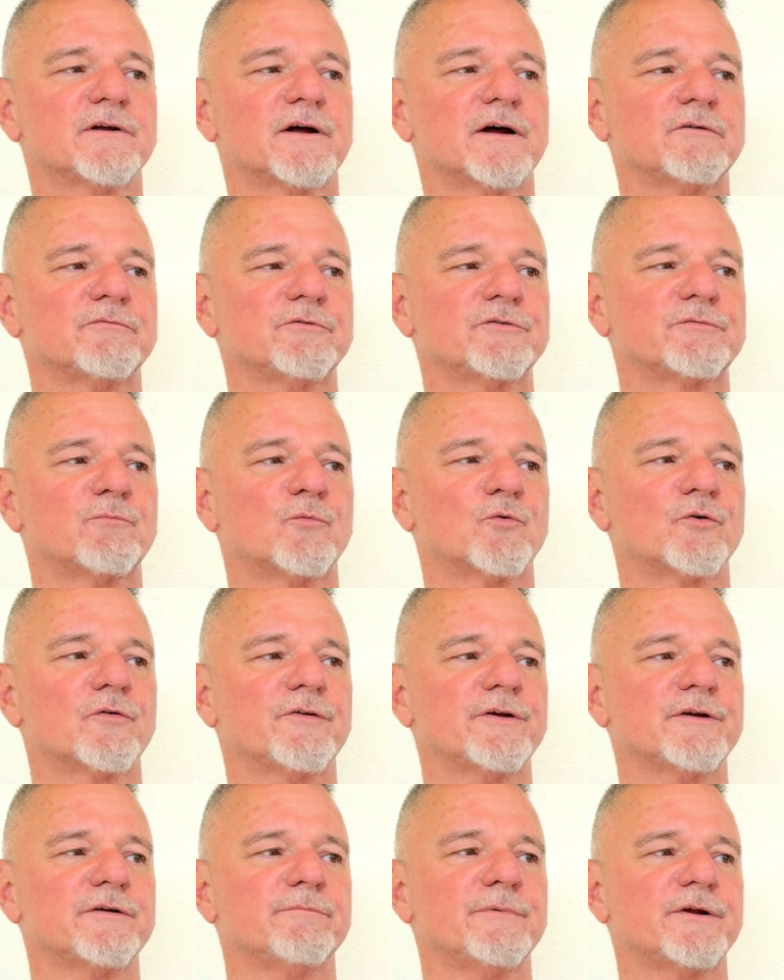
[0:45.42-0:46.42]
I was more
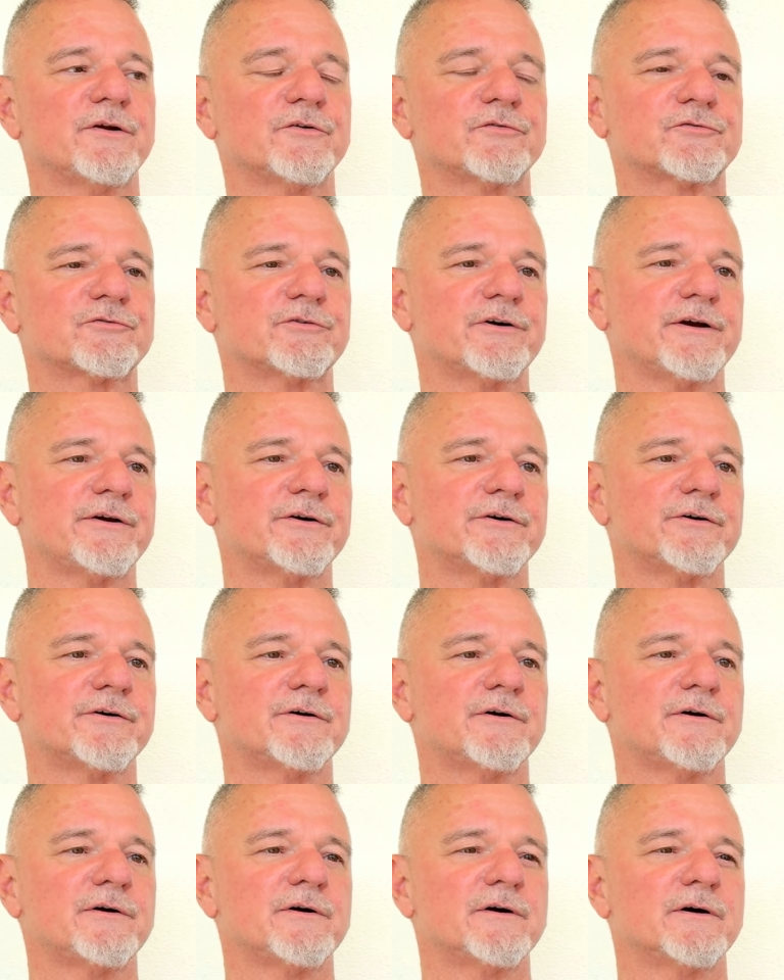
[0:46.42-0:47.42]
the administrator.